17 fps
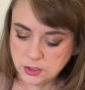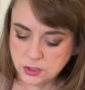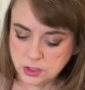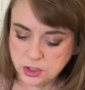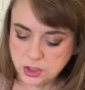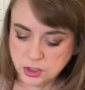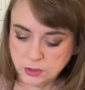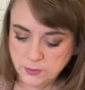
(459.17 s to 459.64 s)

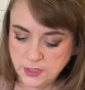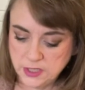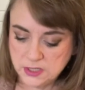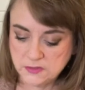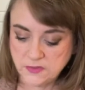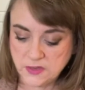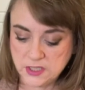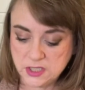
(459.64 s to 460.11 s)

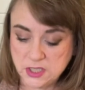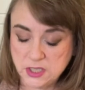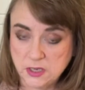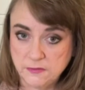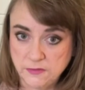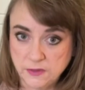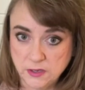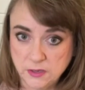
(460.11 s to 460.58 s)
Germany's facing
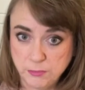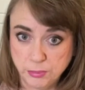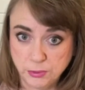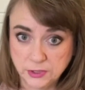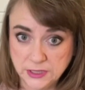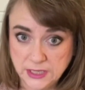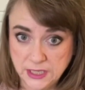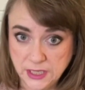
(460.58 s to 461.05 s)
a very
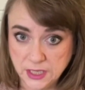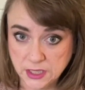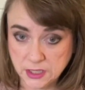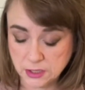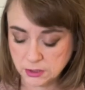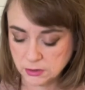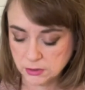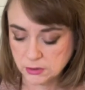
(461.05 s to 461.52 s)

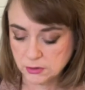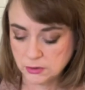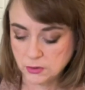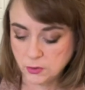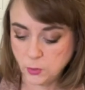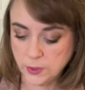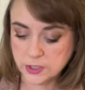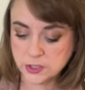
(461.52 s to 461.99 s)
bleak
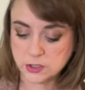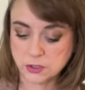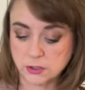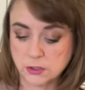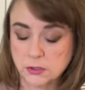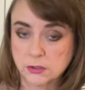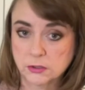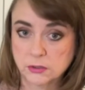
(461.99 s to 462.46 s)

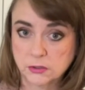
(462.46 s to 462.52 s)
winter,